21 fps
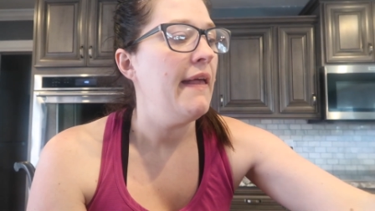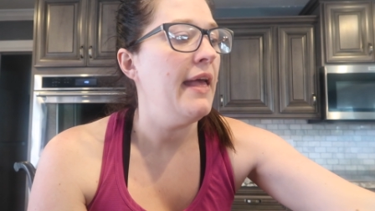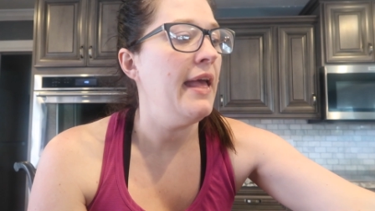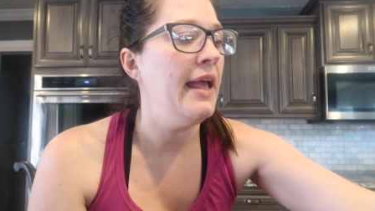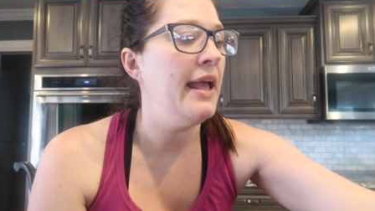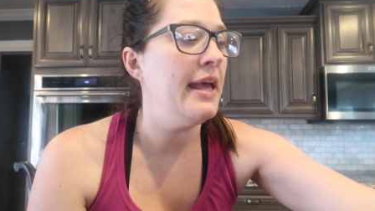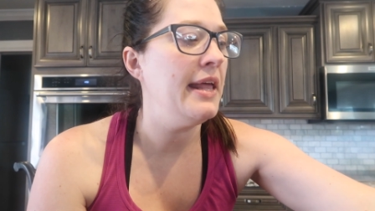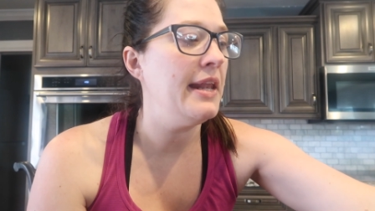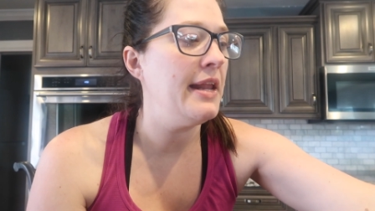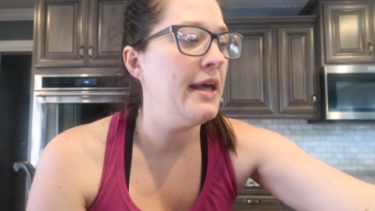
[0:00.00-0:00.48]

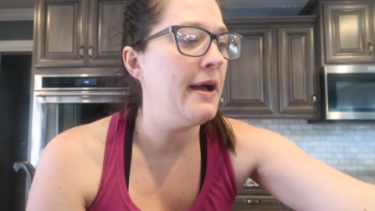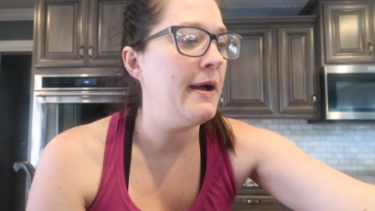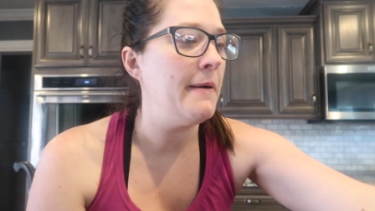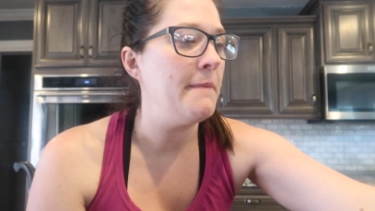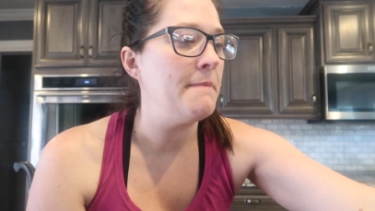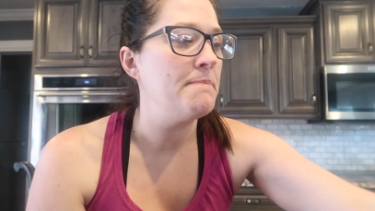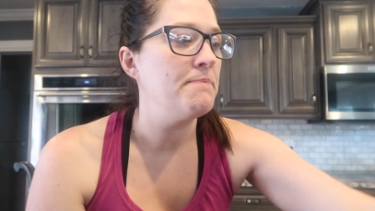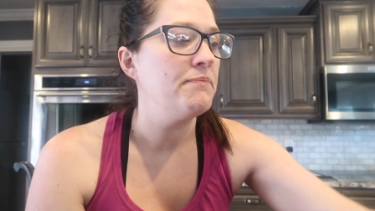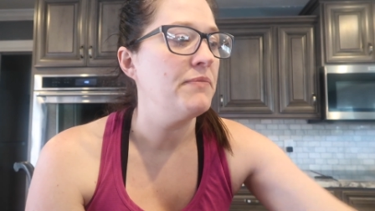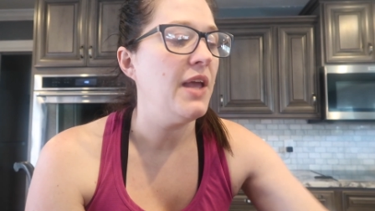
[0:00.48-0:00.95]
And
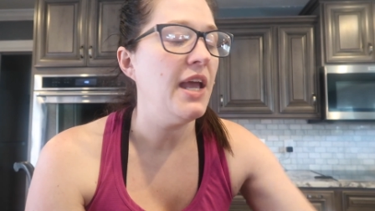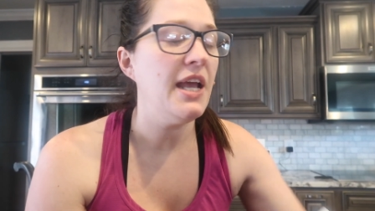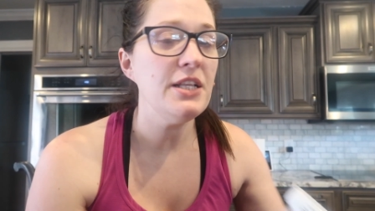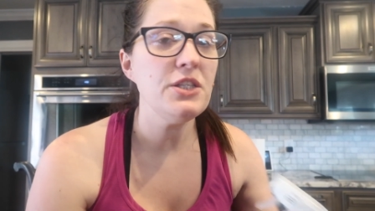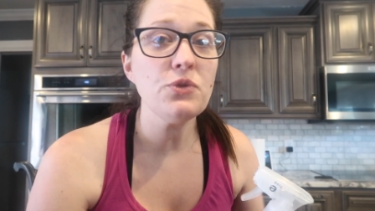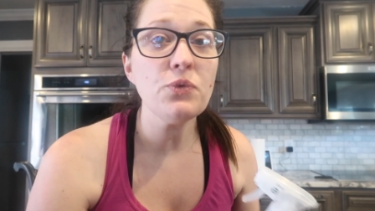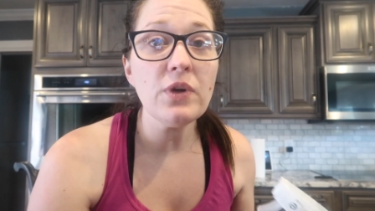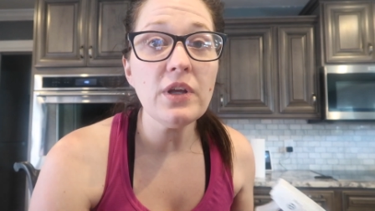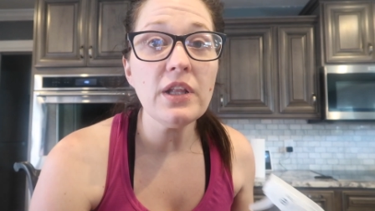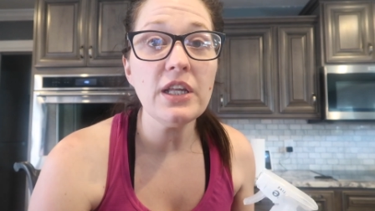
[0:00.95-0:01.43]
um,
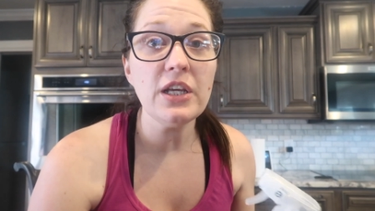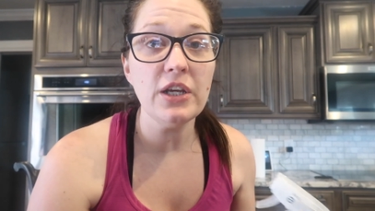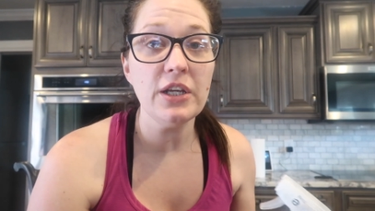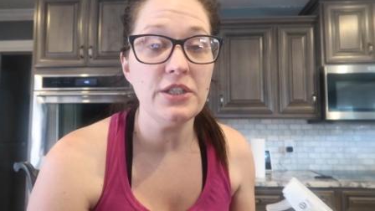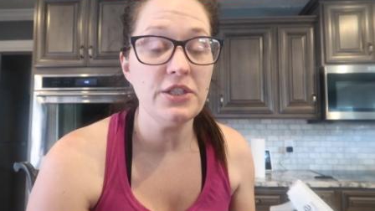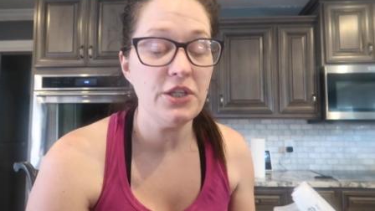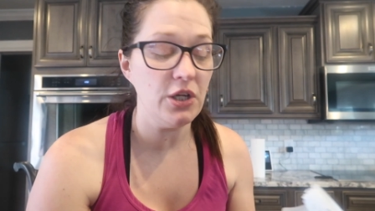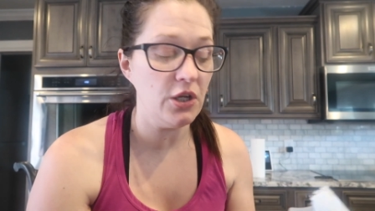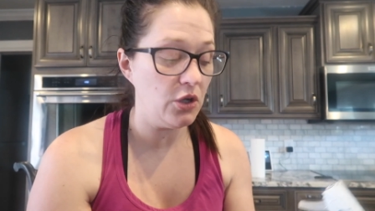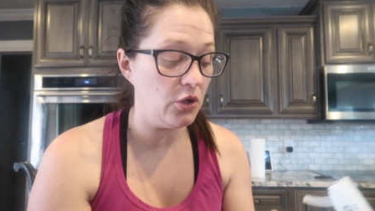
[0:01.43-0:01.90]
it's really
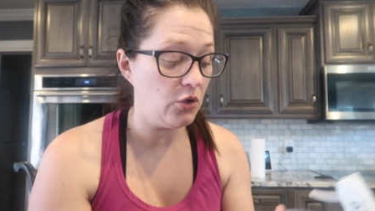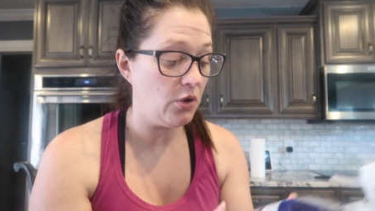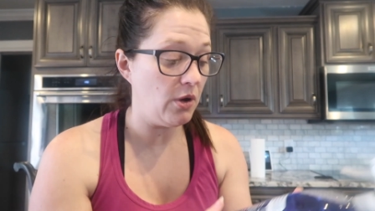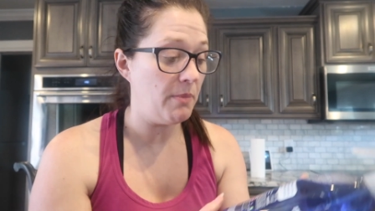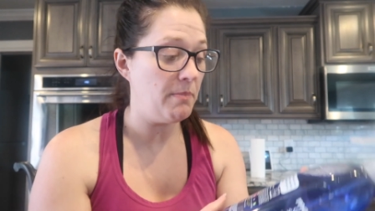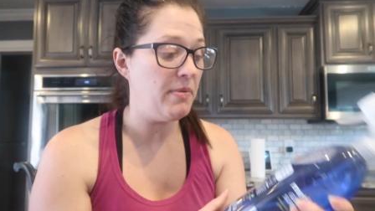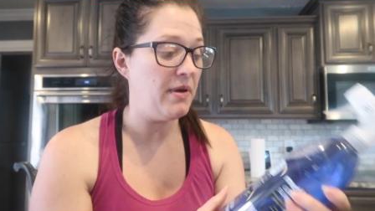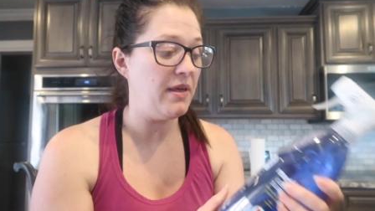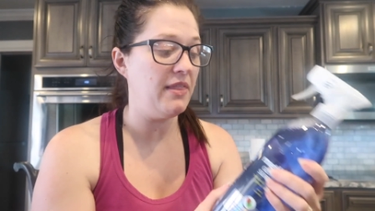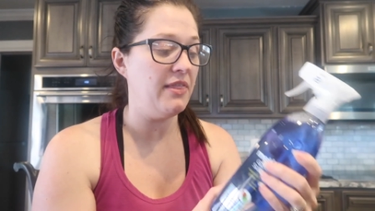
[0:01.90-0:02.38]
good too.
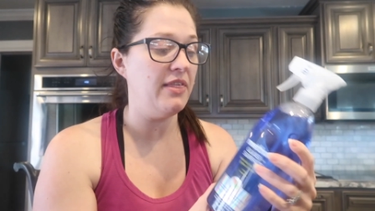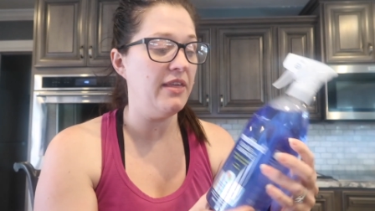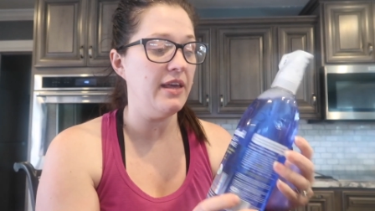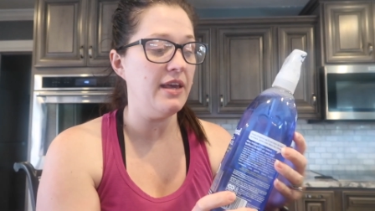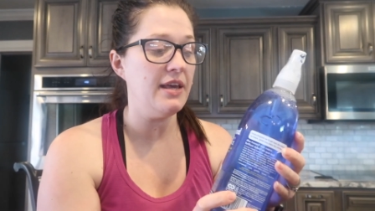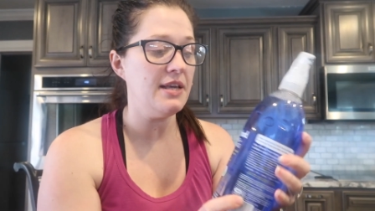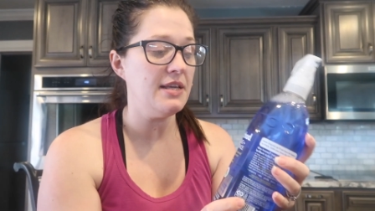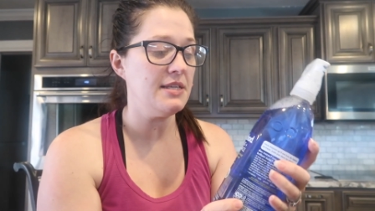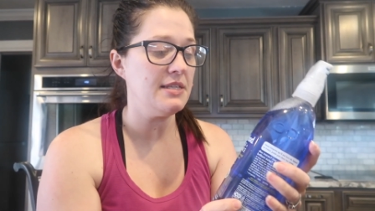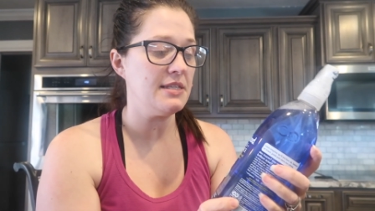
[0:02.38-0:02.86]
But
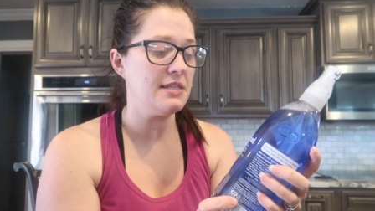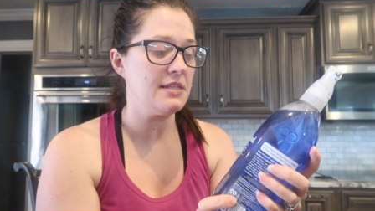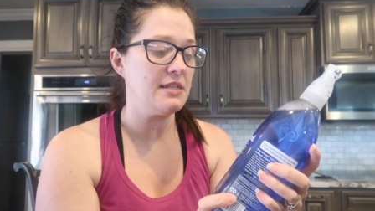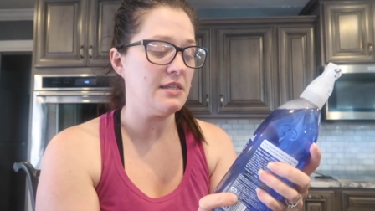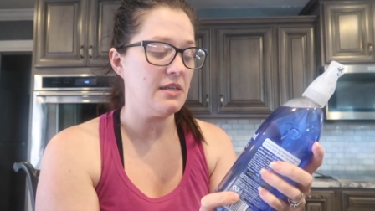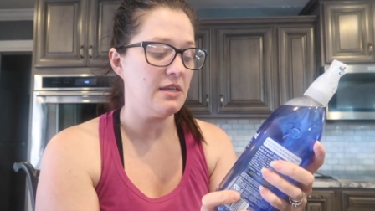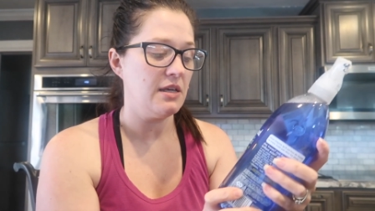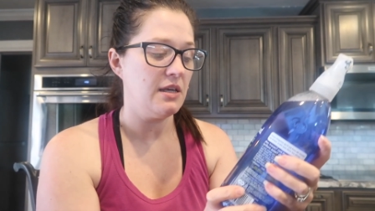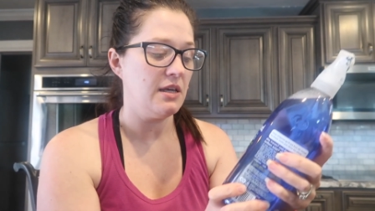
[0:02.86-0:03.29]
this,